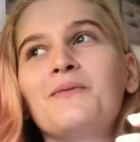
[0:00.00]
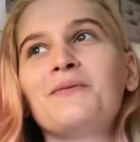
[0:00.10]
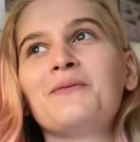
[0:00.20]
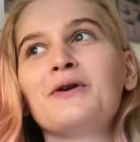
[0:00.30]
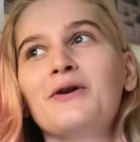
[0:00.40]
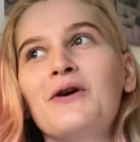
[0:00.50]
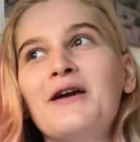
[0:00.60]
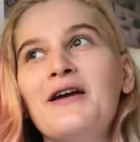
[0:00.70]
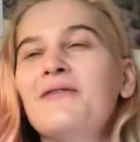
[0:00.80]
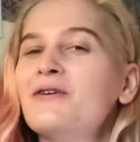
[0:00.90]
You know,
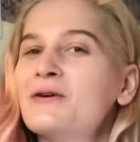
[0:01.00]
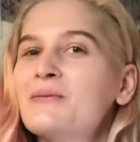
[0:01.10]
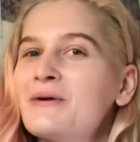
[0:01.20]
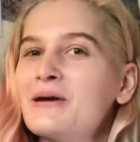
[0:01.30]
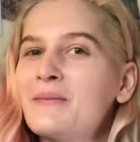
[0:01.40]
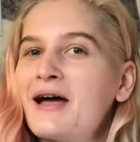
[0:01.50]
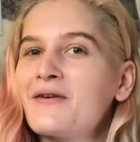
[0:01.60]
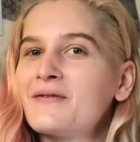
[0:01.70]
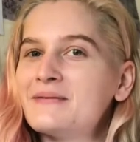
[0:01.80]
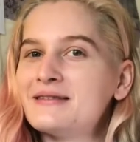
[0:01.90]
if you can bring it back
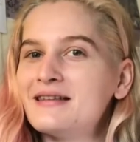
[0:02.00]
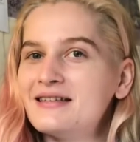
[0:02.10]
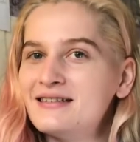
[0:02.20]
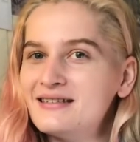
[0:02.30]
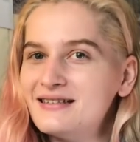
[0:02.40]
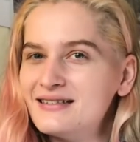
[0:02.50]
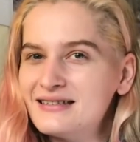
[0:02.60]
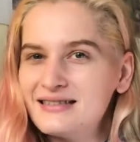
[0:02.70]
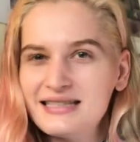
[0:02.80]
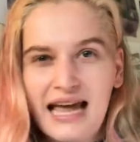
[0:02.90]
from the
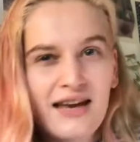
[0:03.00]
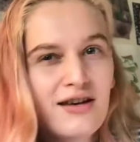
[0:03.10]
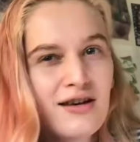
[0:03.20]
dead,